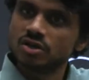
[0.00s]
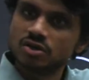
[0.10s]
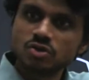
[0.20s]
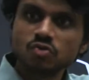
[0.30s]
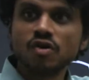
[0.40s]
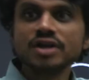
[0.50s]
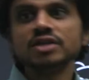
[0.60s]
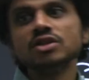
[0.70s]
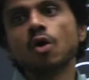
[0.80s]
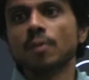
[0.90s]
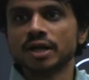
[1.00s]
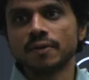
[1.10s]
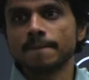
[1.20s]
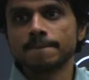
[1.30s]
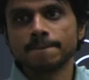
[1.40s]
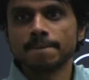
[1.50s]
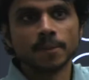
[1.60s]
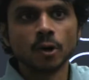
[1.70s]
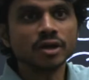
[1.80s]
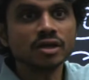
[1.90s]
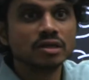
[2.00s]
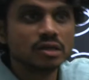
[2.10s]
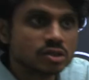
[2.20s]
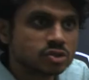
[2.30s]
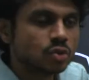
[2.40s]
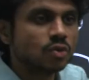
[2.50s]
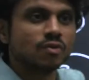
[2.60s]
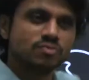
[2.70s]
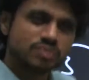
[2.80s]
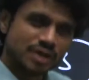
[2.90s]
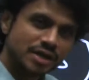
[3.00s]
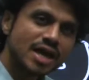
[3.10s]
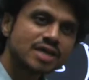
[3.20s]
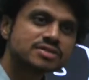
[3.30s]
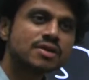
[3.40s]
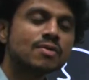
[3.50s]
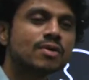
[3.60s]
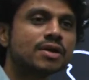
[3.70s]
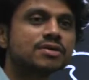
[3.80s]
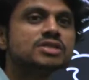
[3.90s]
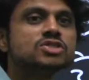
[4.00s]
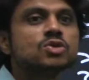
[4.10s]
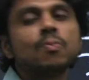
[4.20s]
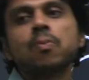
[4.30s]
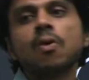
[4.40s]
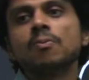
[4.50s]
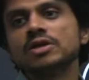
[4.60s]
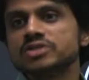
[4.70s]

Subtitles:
to work in the Oman. Okay, so India is a rich, populous